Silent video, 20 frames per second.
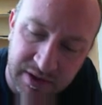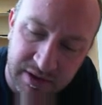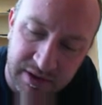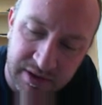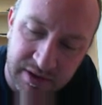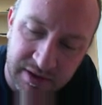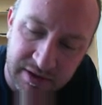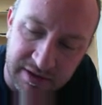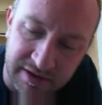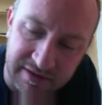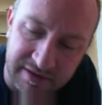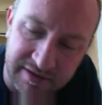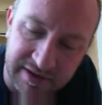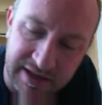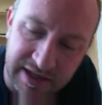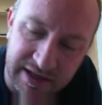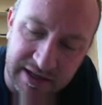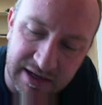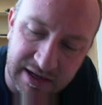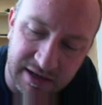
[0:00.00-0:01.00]
to
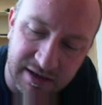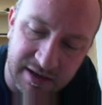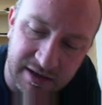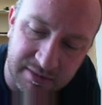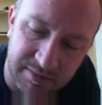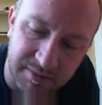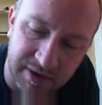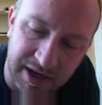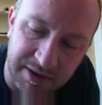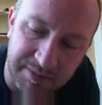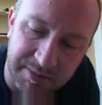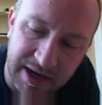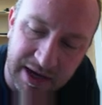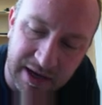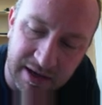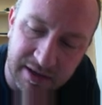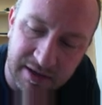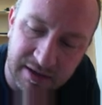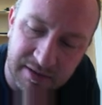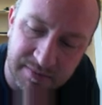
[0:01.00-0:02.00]
state it, my
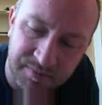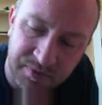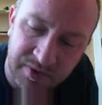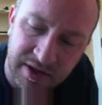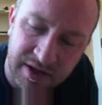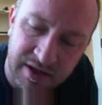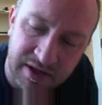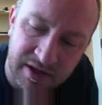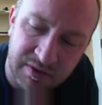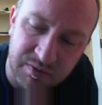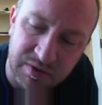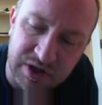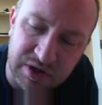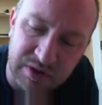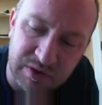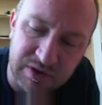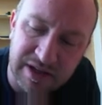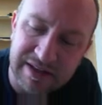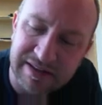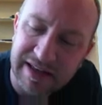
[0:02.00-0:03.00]
bad. If we do
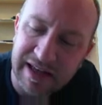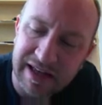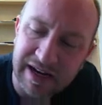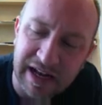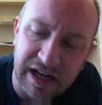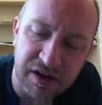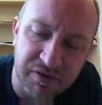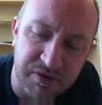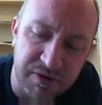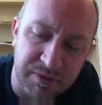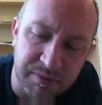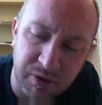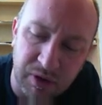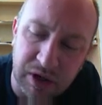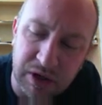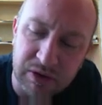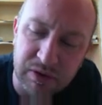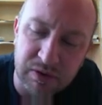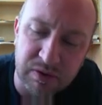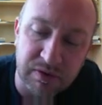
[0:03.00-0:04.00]
this at alpha zero
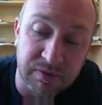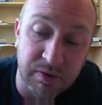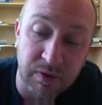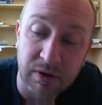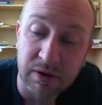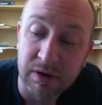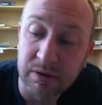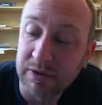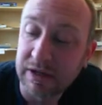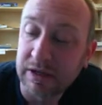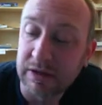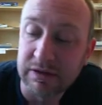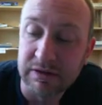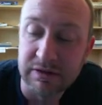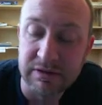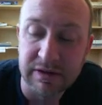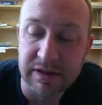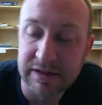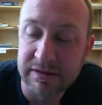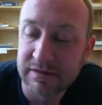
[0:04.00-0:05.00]
point zero four, we could do
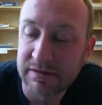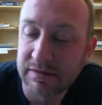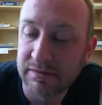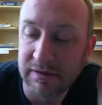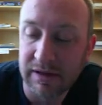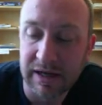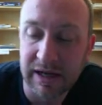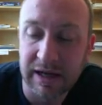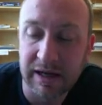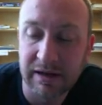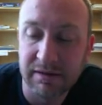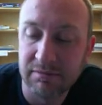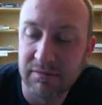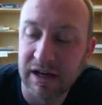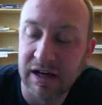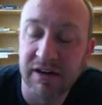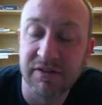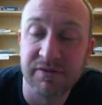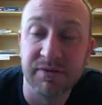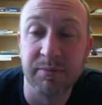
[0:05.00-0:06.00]
this at
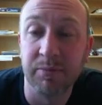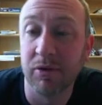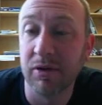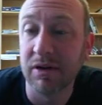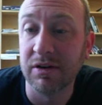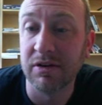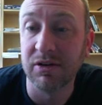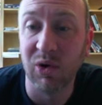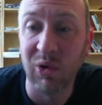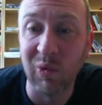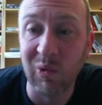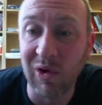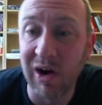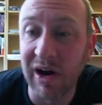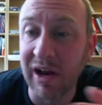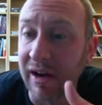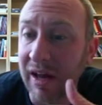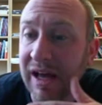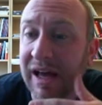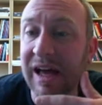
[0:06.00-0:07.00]
alpha zero point zero one.
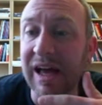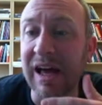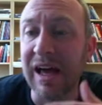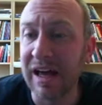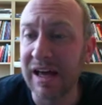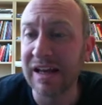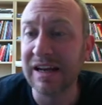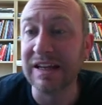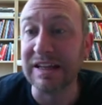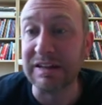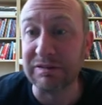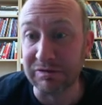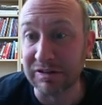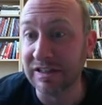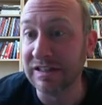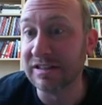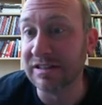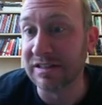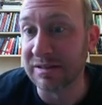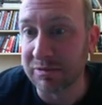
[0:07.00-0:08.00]
Any
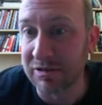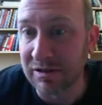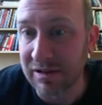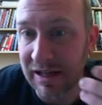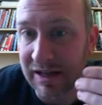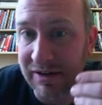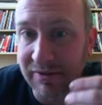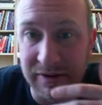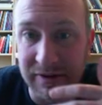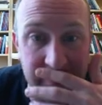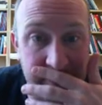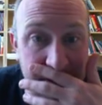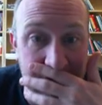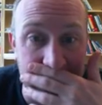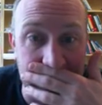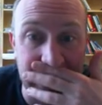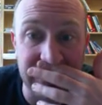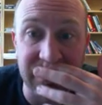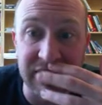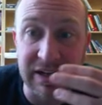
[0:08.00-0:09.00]
reasonable level of
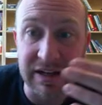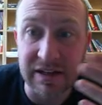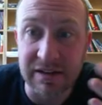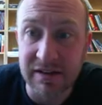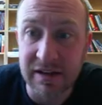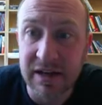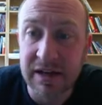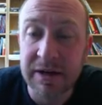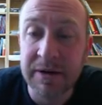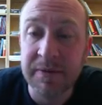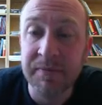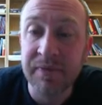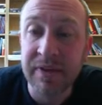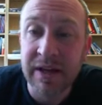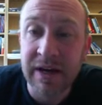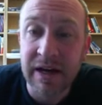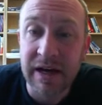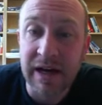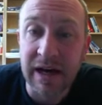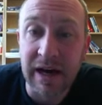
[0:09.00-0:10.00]
significance.
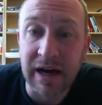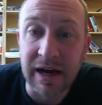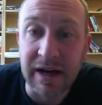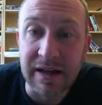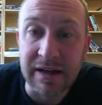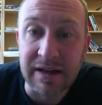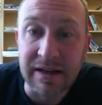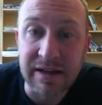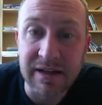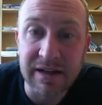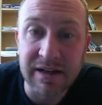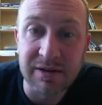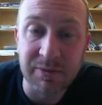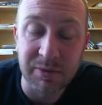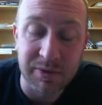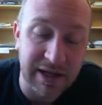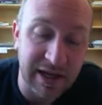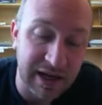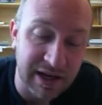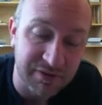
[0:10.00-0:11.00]
Uh, here we
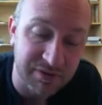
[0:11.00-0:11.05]
have a